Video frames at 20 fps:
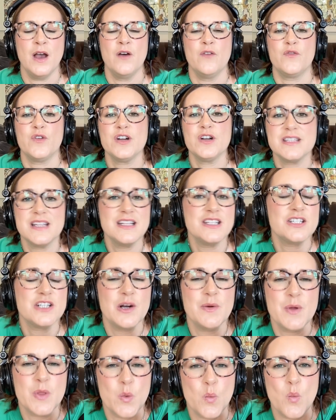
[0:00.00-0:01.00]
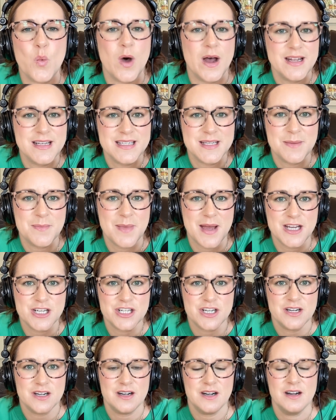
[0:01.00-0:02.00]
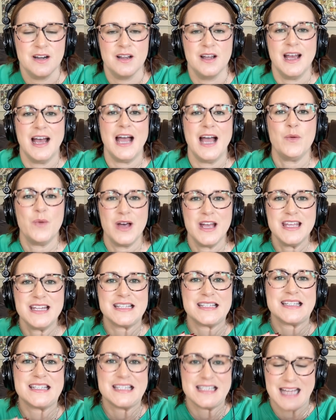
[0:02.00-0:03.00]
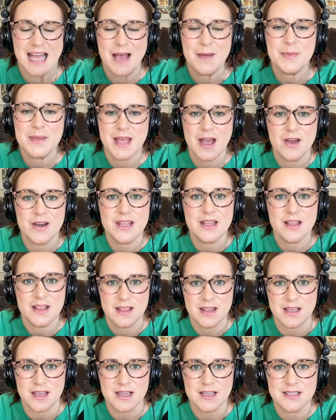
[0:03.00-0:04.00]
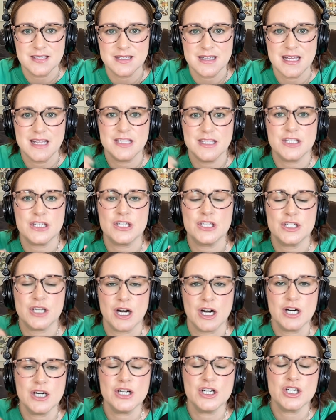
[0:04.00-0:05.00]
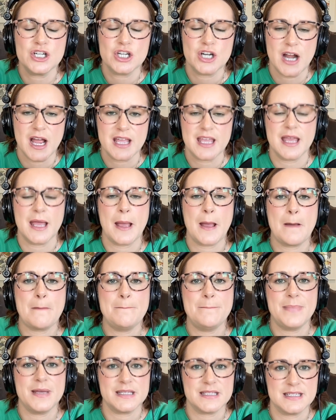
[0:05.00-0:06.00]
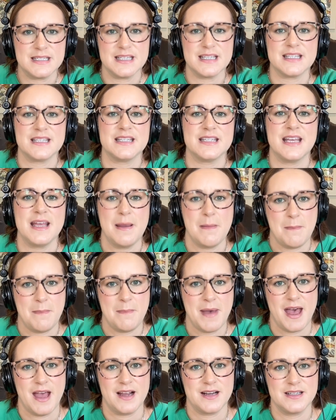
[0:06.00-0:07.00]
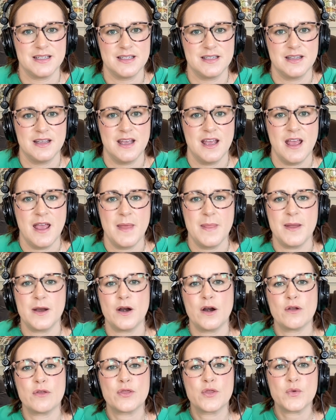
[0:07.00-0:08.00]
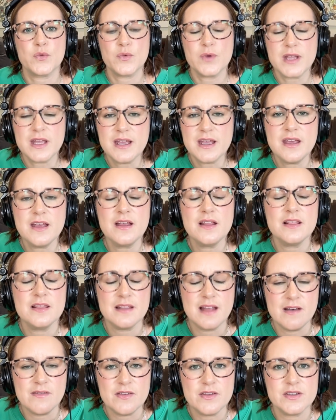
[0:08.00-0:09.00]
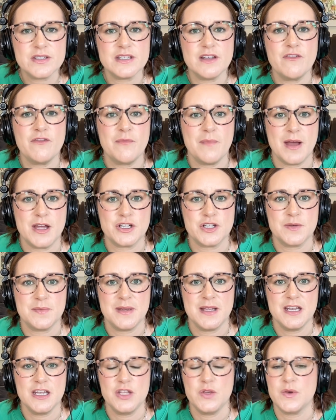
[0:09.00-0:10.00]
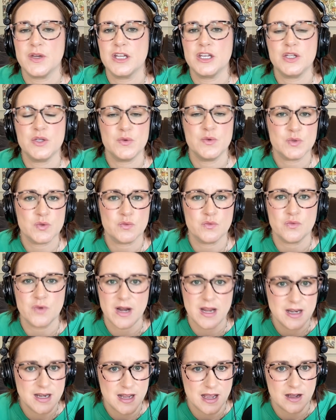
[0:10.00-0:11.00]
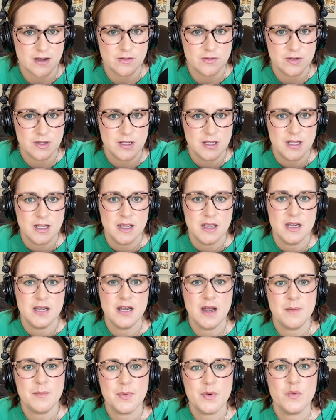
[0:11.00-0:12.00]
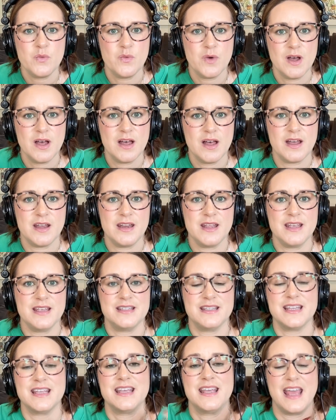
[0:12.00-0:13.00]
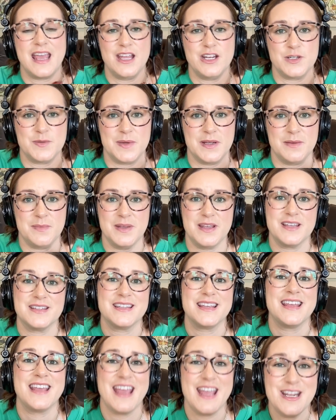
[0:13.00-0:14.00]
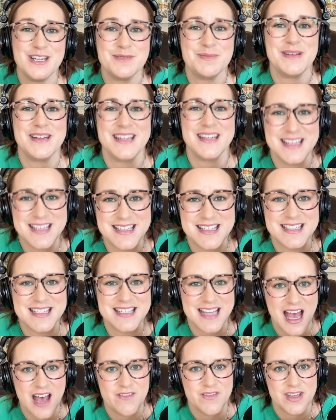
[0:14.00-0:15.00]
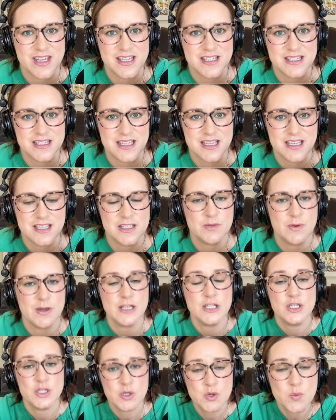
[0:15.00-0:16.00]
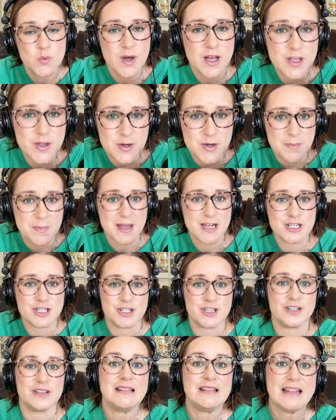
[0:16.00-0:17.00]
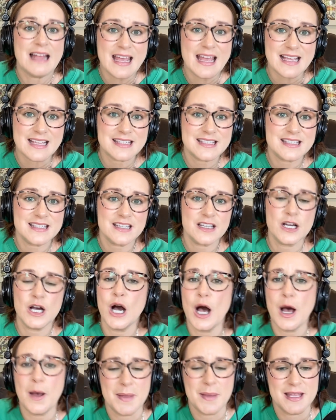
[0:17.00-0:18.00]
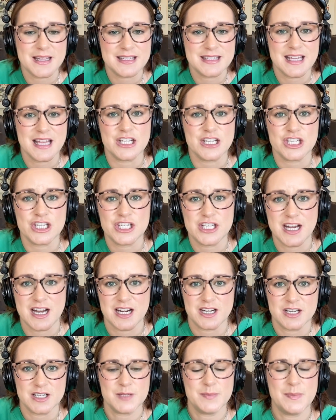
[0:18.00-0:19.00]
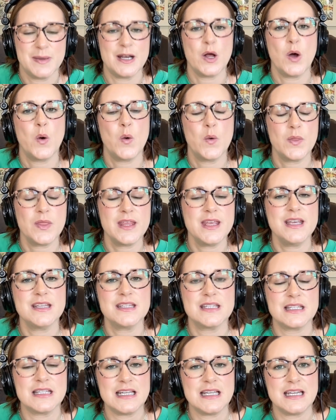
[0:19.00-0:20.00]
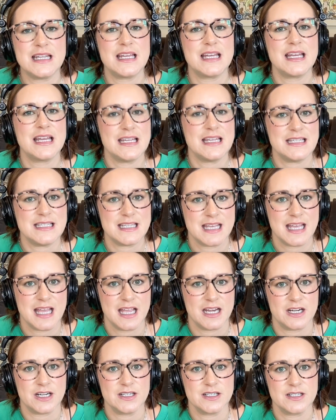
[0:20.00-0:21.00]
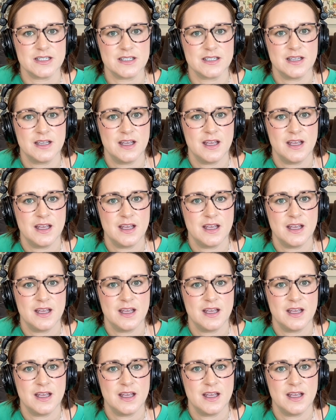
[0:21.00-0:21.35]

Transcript: First, let's start with what to measure. I want you to stop counting clicks and start tracking business impact. There are 3 levels of measurement you can use right now. Number 1 is engagement, because engagement is advocacy. So I do want you to measure likes, comments, and shares, but only as leading indicators.